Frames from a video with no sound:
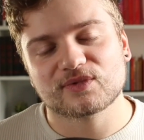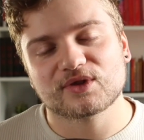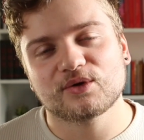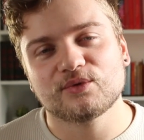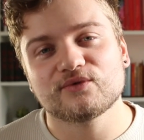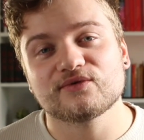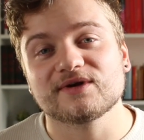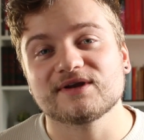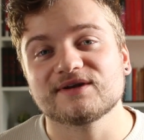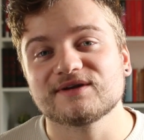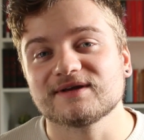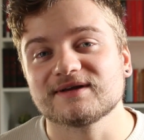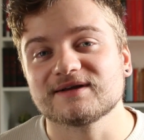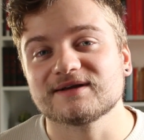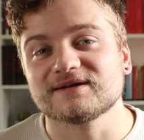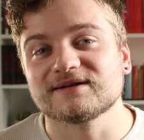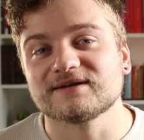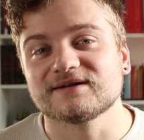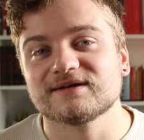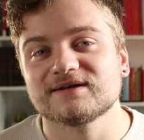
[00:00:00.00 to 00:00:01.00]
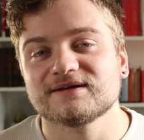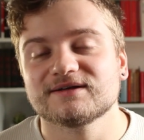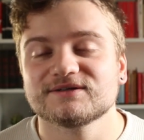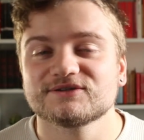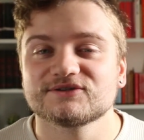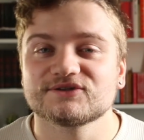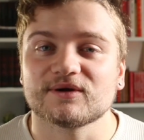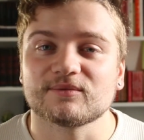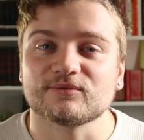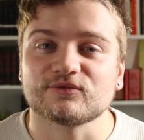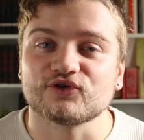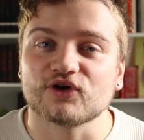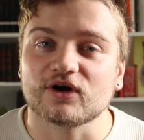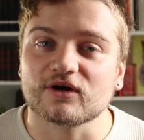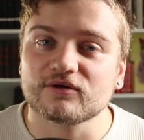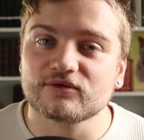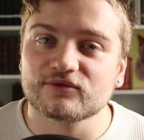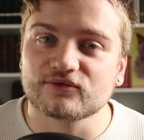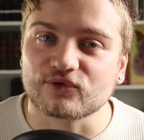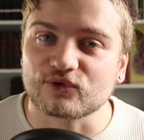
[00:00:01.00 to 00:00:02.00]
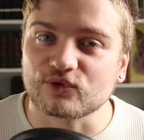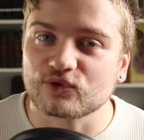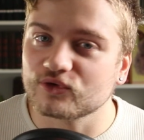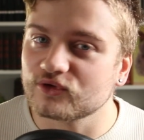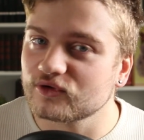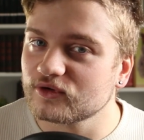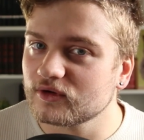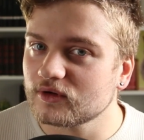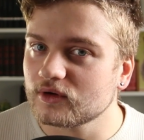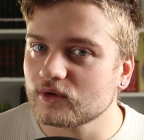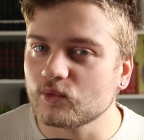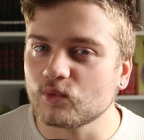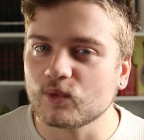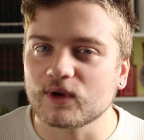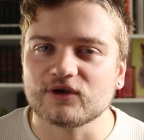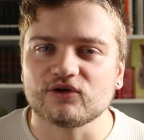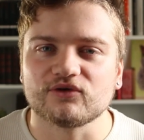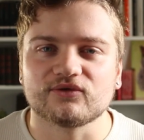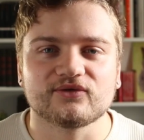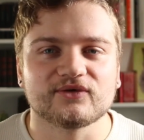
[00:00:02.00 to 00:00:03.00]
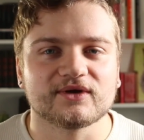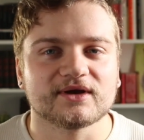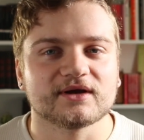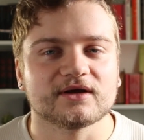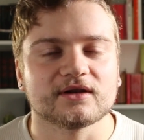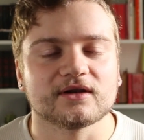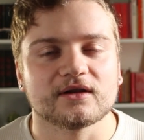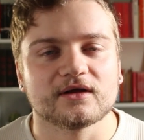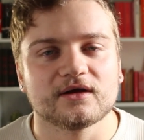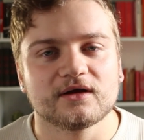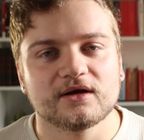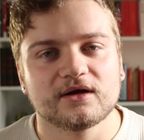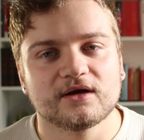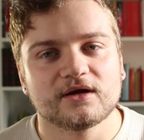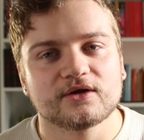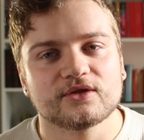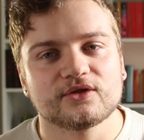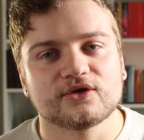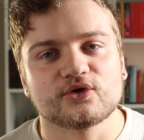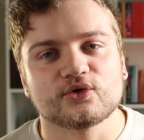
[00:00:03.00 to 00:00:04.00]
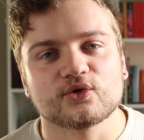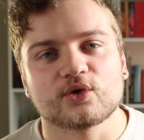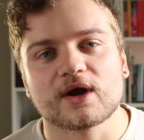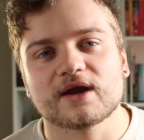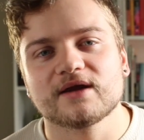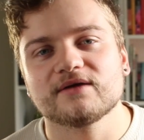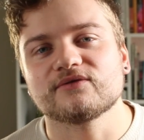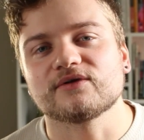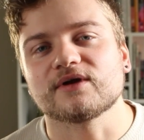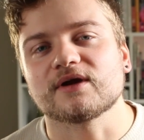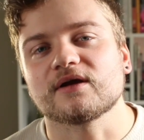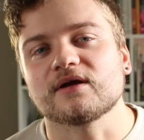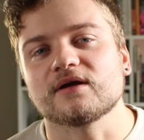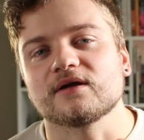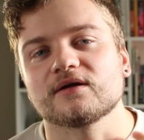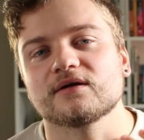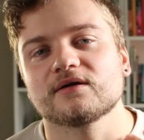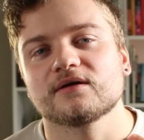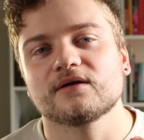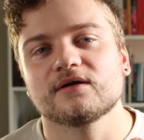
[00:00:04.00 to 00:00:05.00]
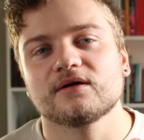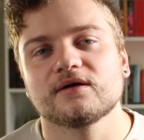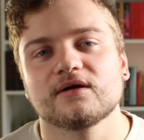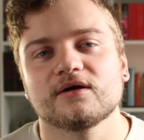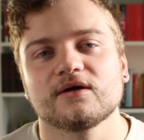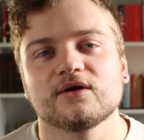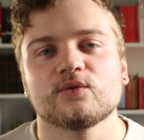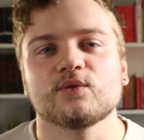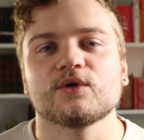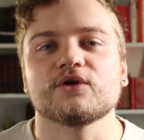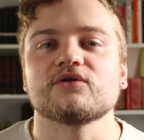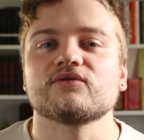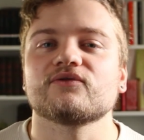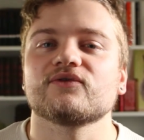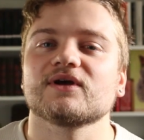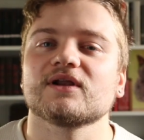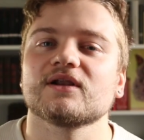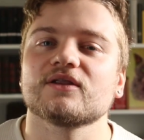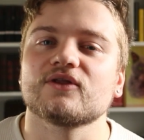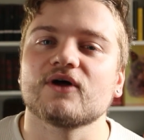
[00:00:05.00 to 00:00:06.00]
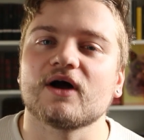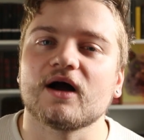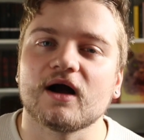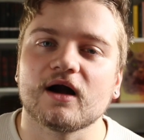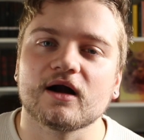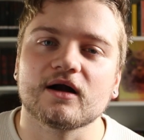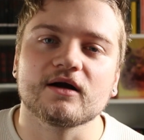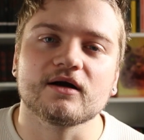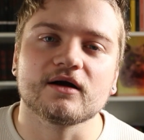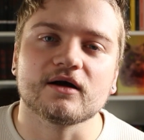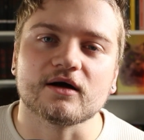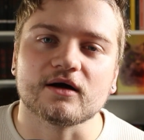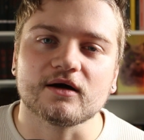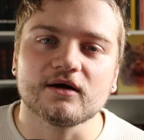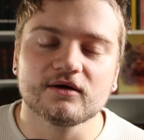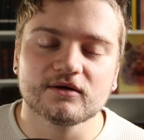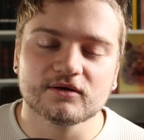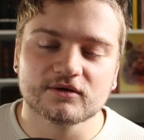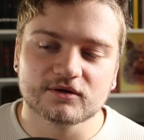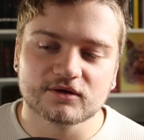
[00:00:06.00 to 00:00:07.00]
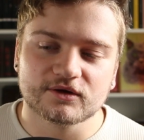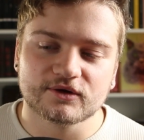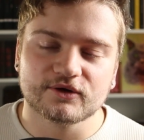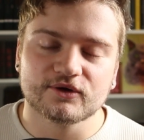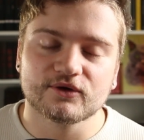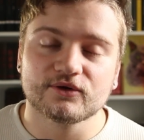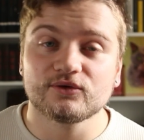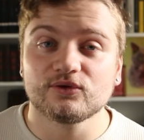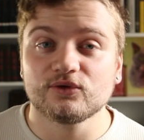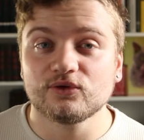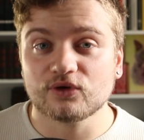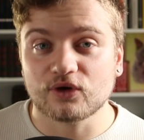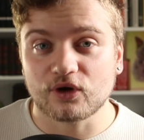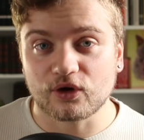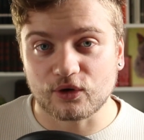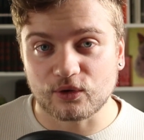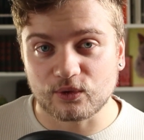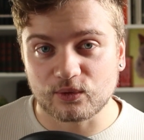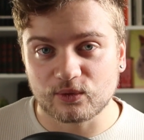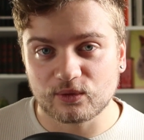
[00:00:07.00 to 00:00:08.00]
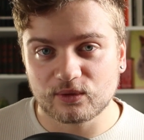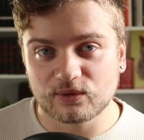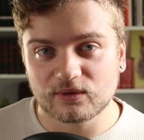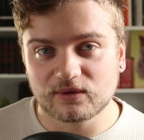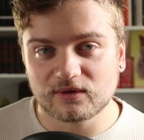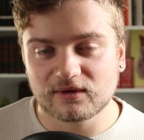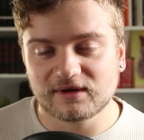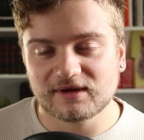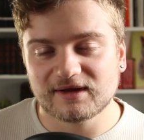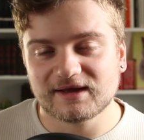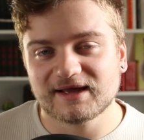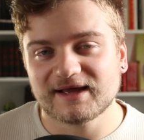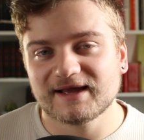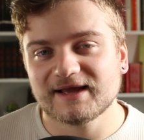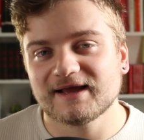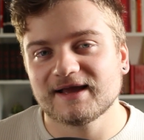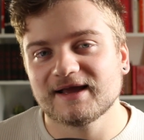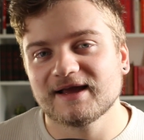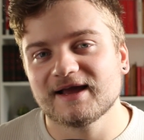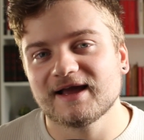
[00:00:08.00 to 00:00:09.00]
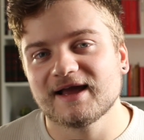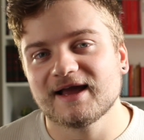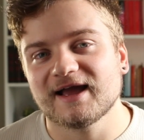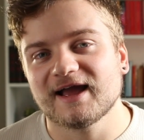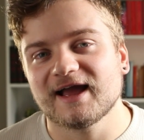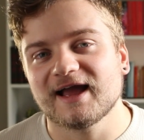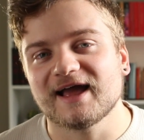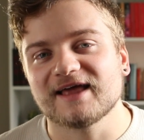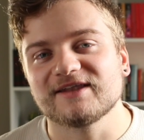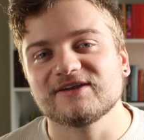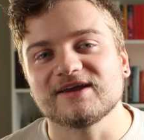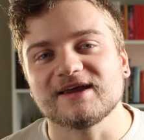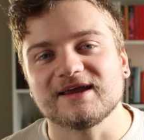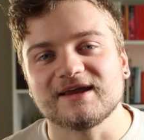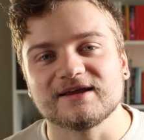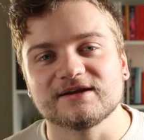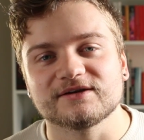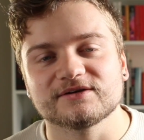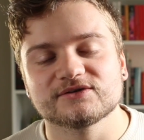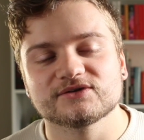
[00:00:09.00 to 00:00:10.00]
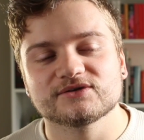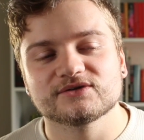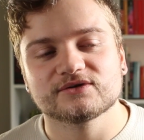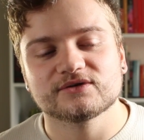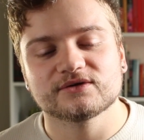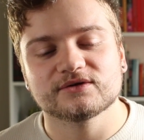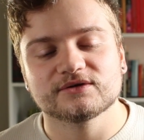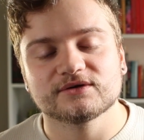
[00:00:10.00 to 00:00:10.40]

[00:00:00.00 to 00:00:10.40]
of eating some junk food, when you feel the craving, when you feel the hunger, you go and eat